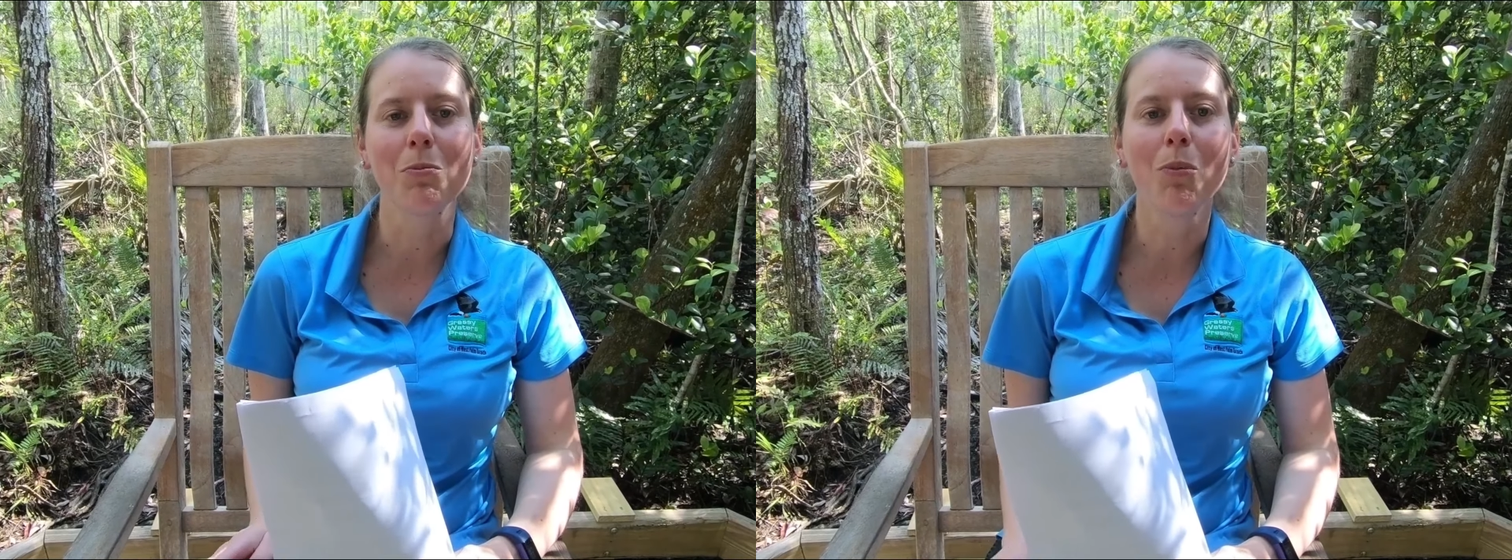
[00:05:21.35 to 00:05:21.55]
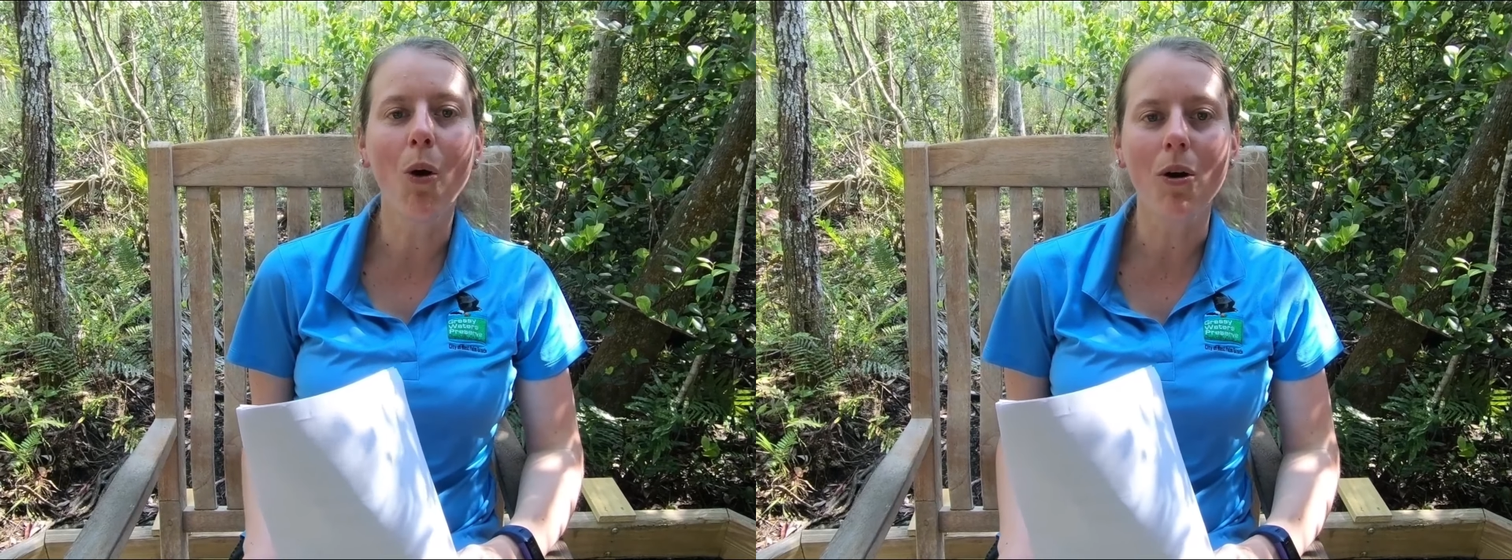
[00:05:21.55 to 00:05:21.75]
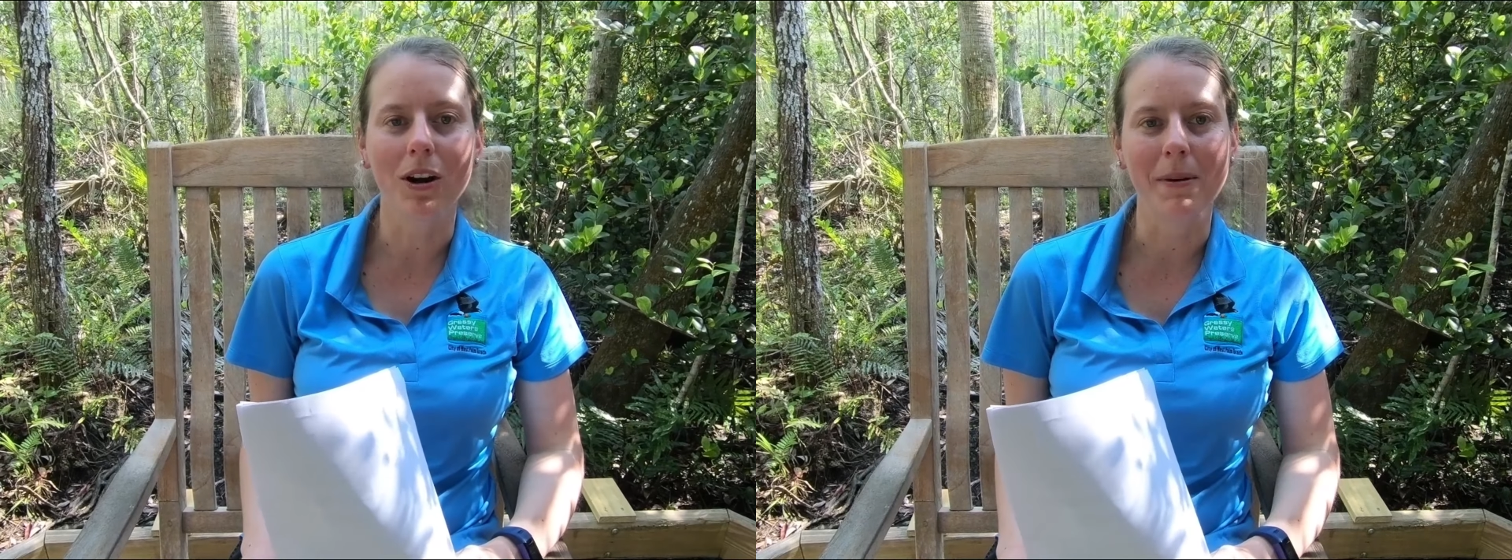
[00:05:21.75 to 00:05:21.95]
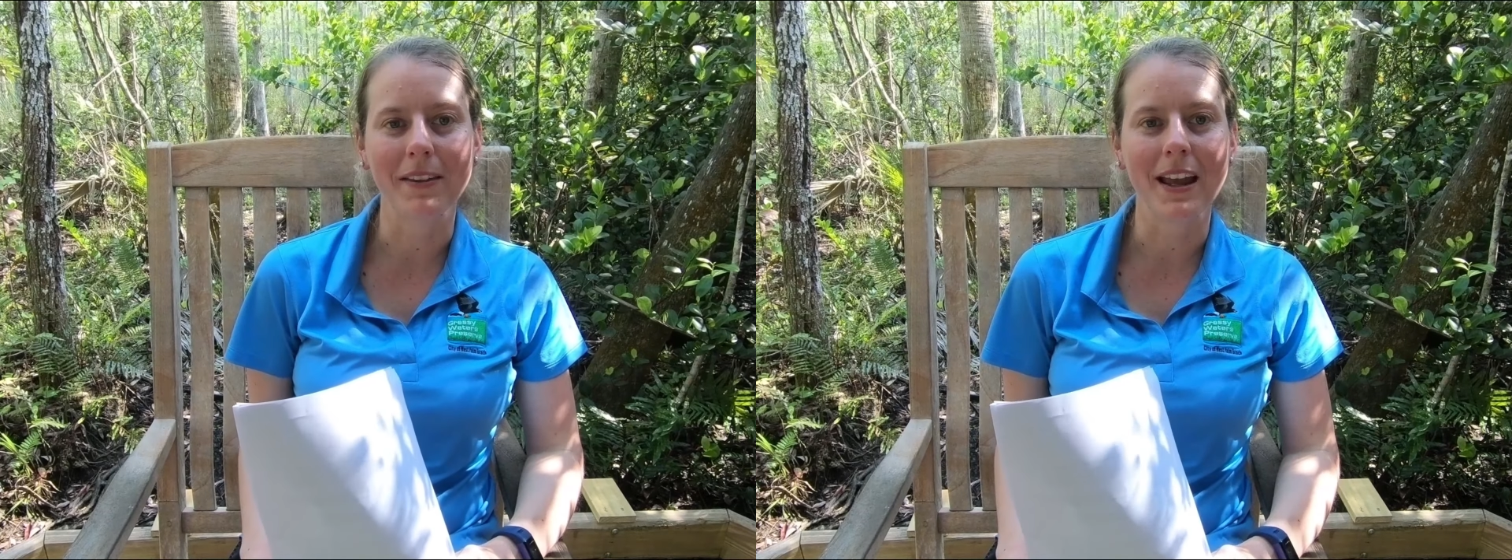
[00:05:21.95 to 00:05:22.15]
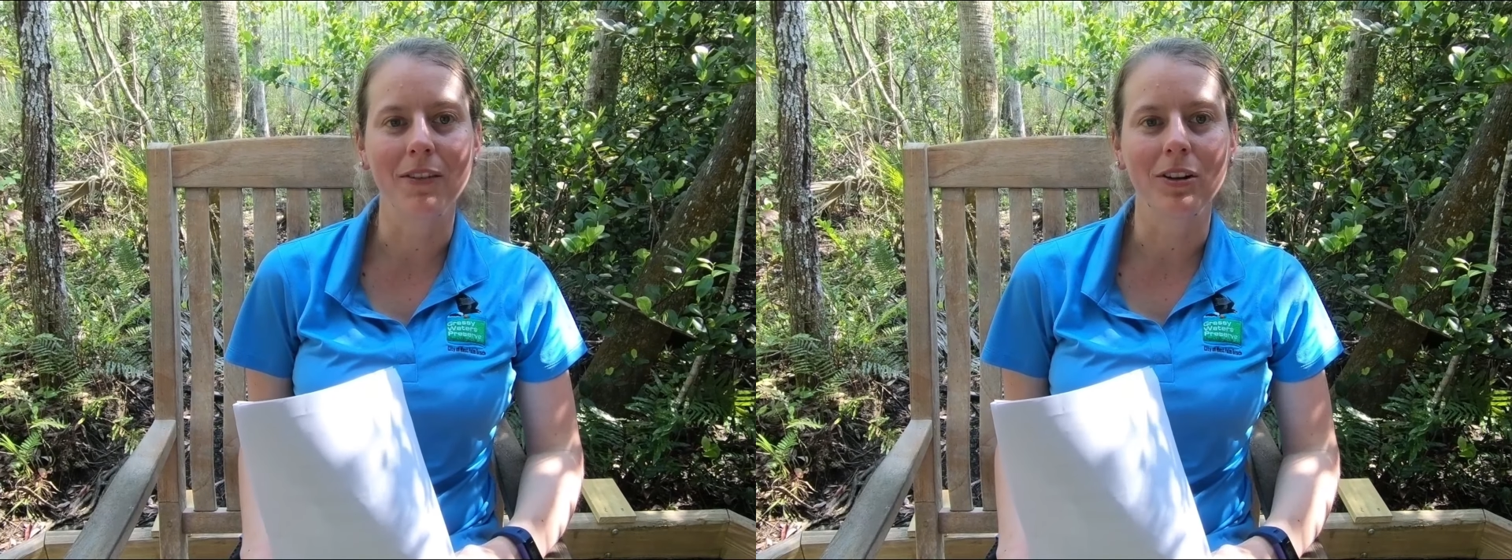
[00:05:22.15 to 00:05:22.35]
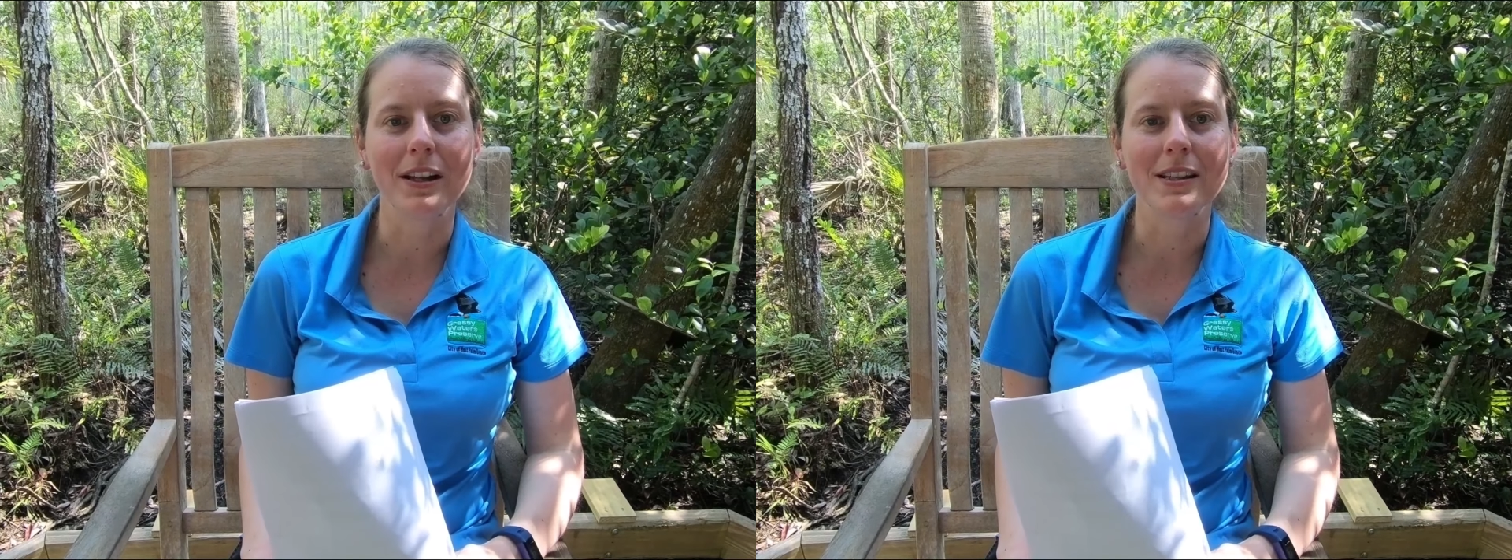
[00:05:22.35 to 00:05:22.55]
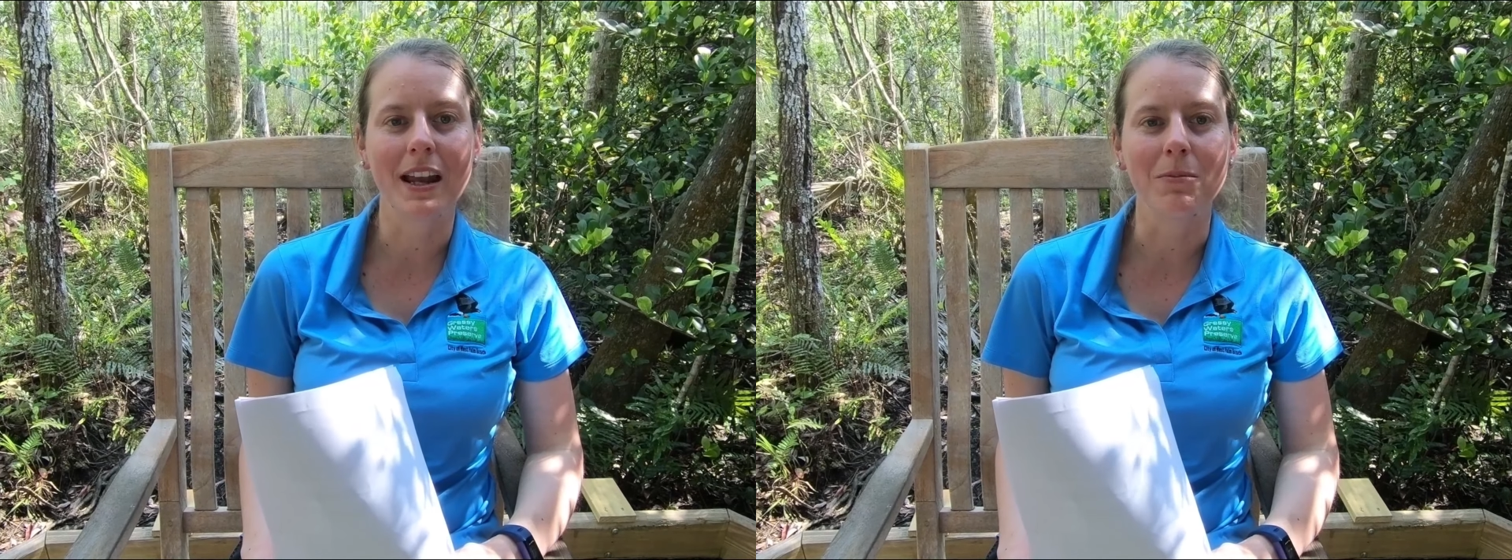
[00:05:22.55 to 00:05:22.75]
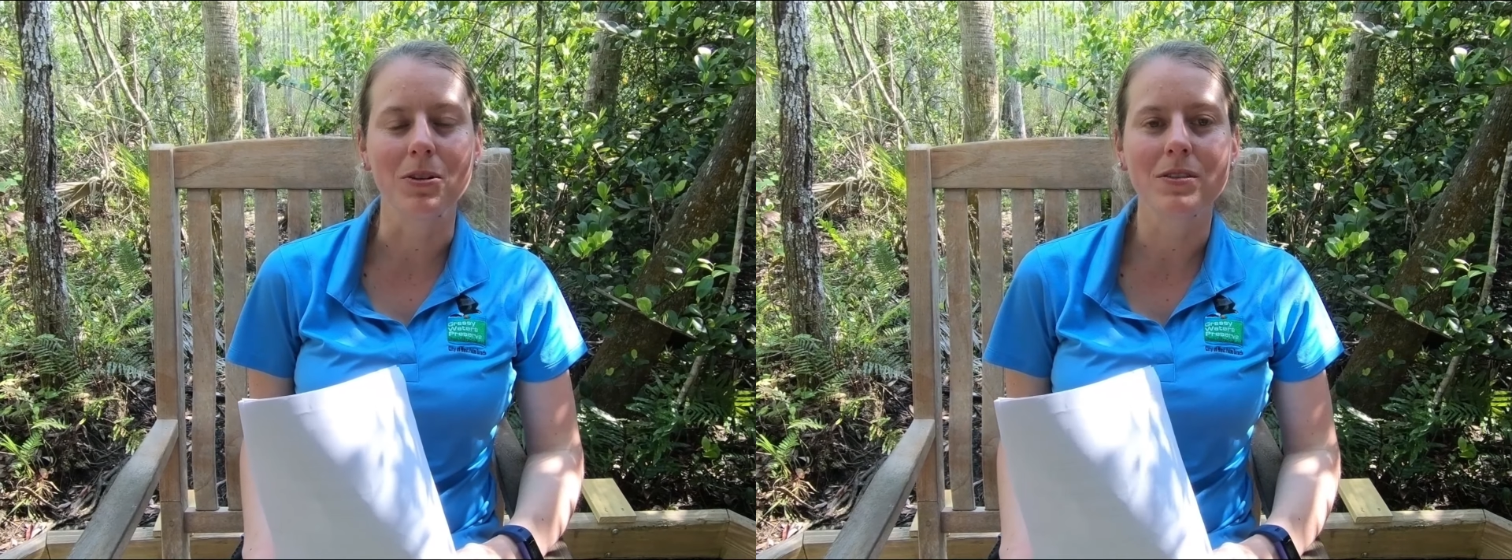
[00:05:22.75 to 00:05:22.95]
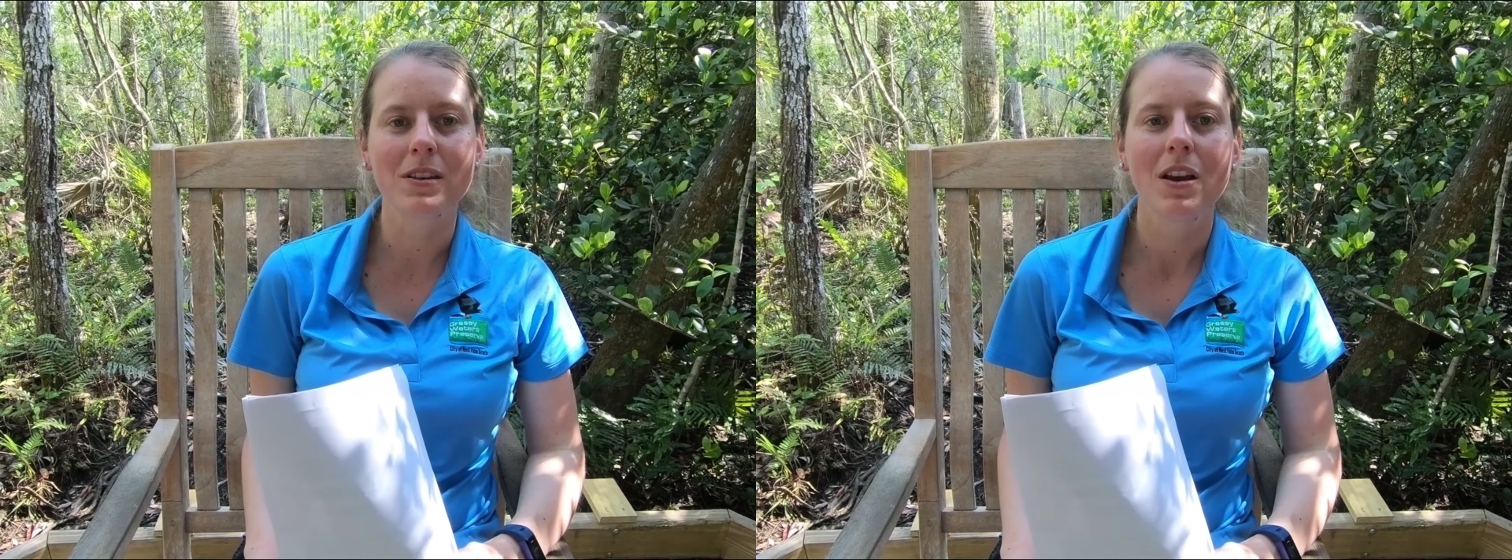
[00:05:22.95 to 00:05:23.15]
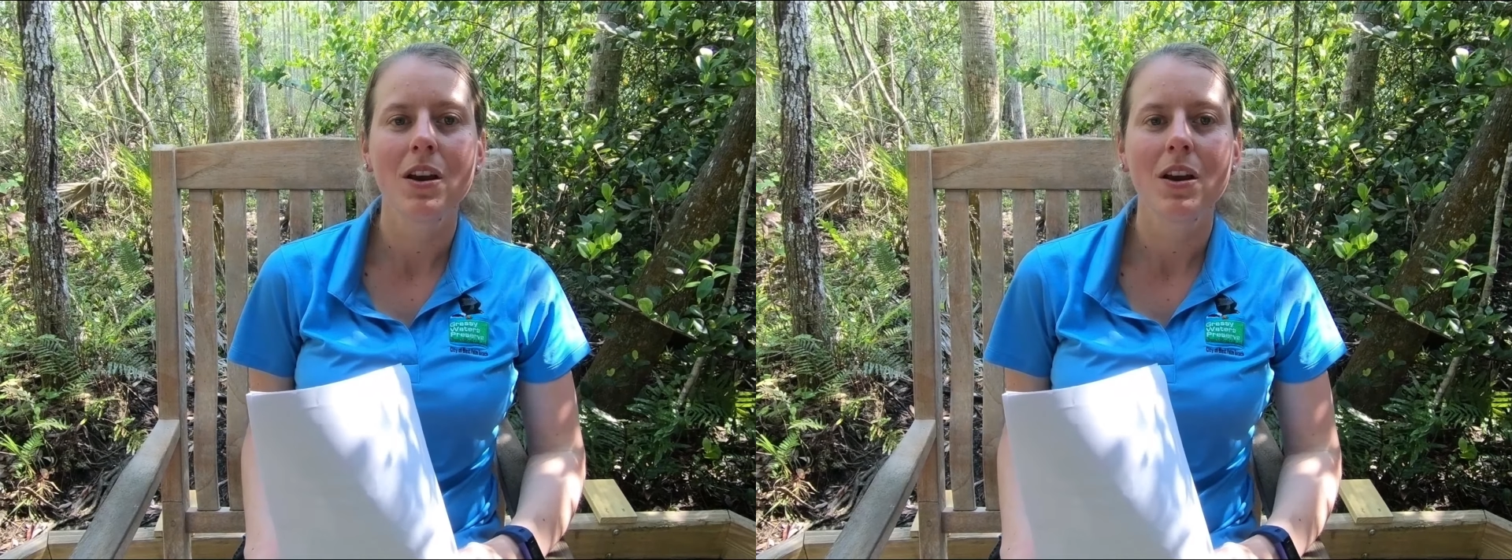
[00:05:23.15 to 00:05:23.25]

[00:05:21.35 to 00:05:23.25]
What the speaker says: more about the Everglades animals,